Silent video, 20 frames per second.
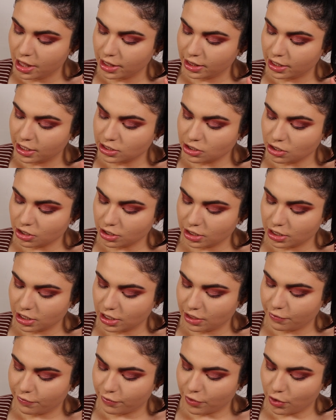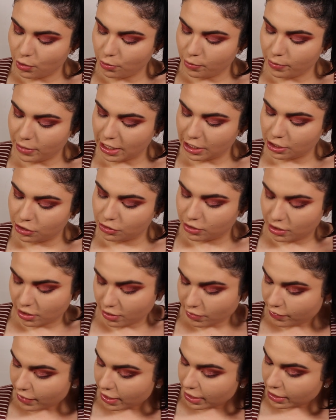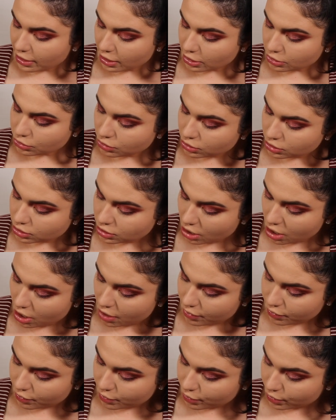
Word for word: These are the Foam Mink 3D Effect Natural Soft